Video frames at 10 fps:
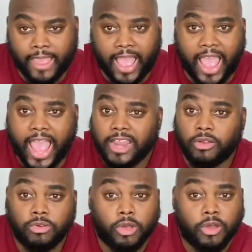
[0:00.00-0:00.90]
I
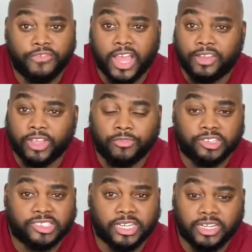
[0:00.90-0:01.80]
don't know if I've ever
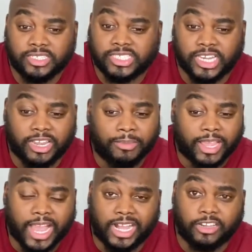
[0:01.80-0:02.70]
seen a team in
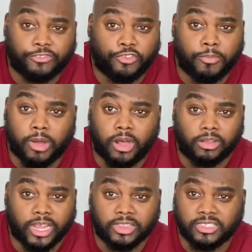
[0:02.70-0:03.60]
college football
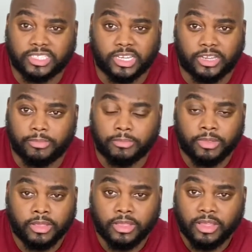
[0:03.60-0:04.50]
like the team
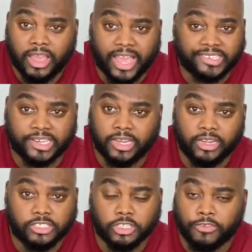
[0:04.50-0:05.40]
I seen
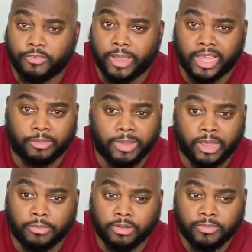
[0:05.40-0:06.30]
this year from Alabama.